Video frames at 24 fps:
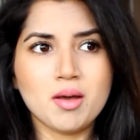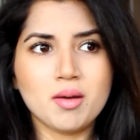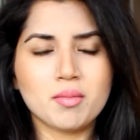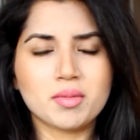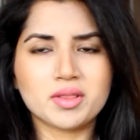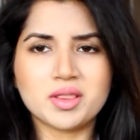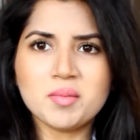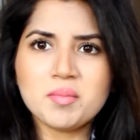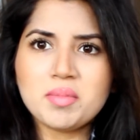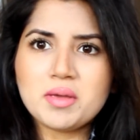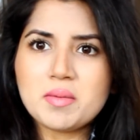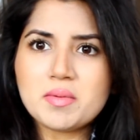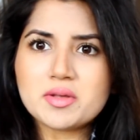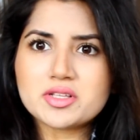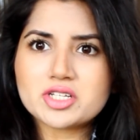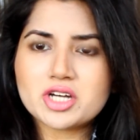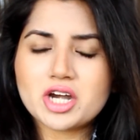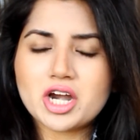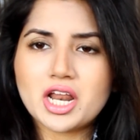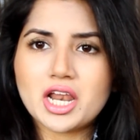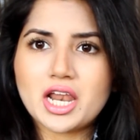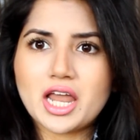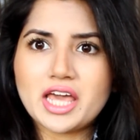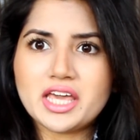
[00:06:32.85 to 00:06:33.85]
But then people
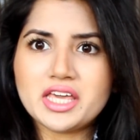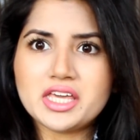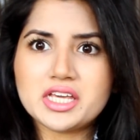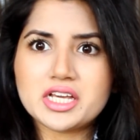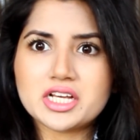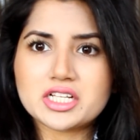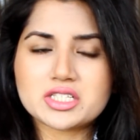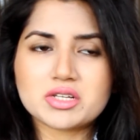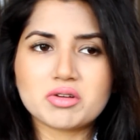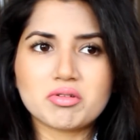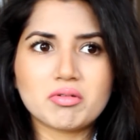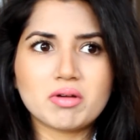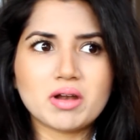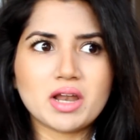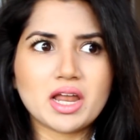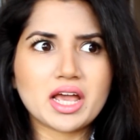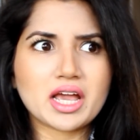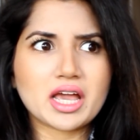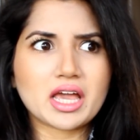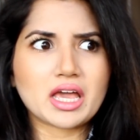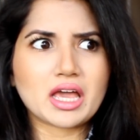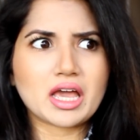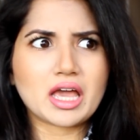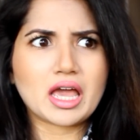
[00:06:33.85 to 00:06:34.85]
started liking it, so we were
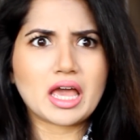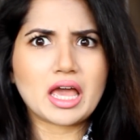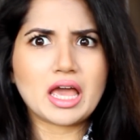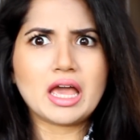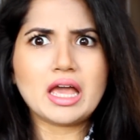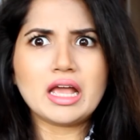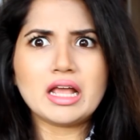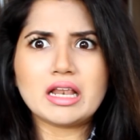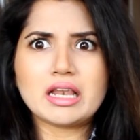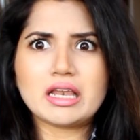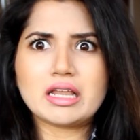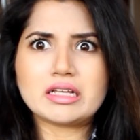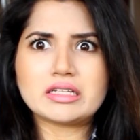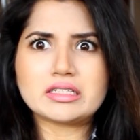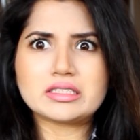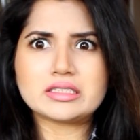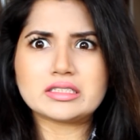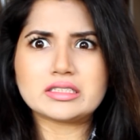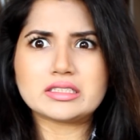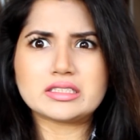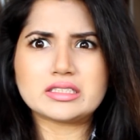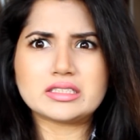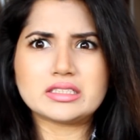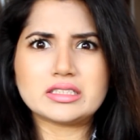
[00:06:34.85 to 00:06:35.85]
like, hey, let's
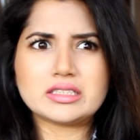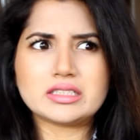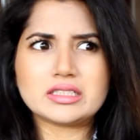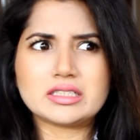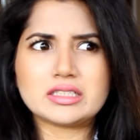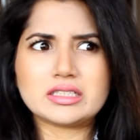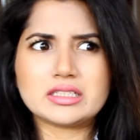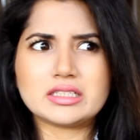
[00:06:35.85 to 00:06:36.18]
just